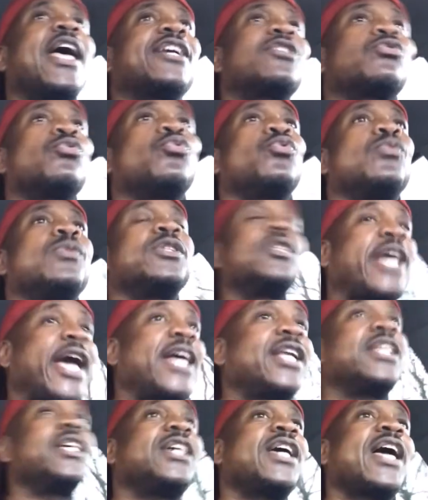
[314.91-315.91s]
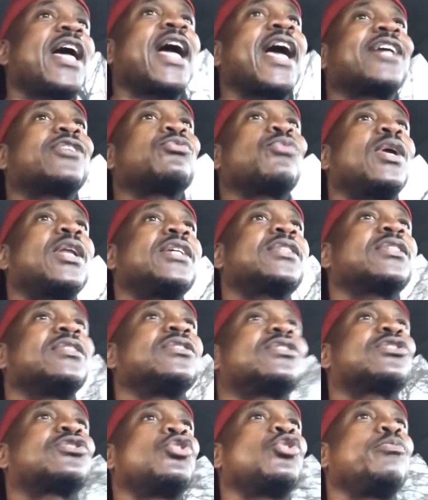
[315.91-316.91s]
as daily, as well as
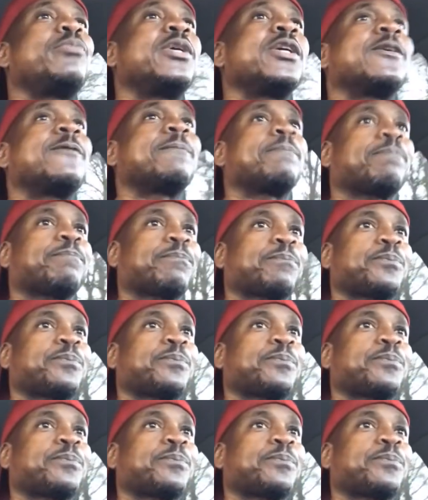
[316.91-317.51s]
consuming